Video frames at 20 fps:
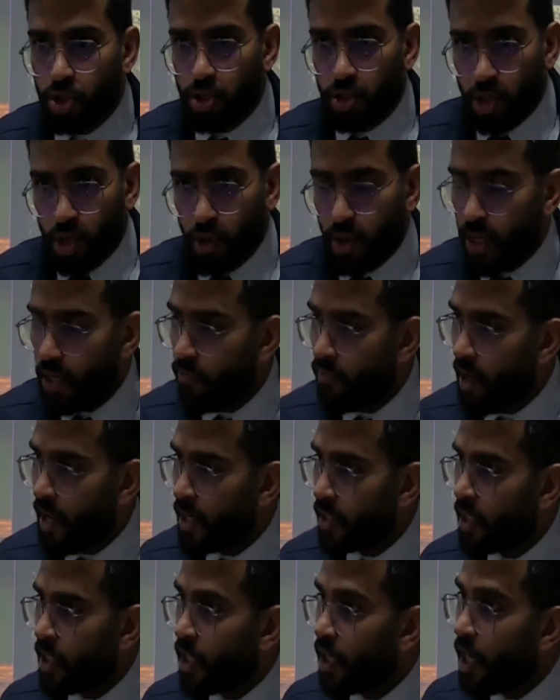theory where
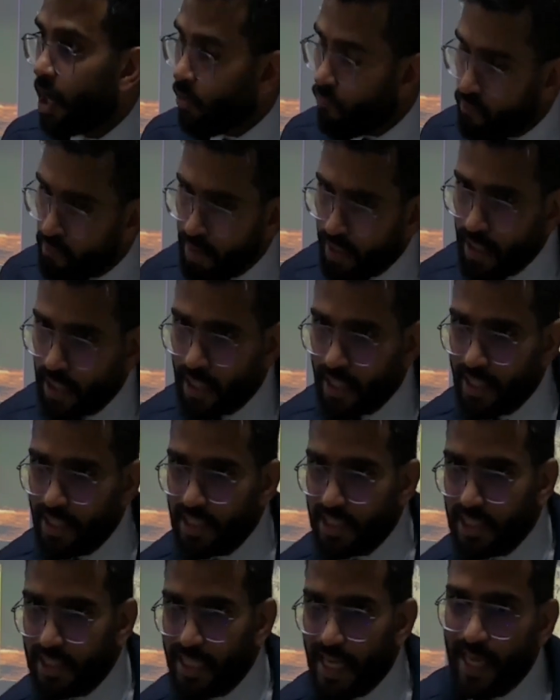the government is
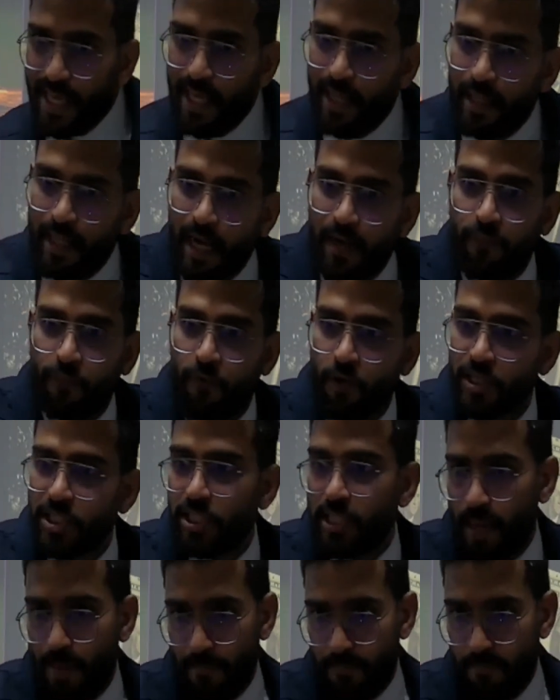taking that first step,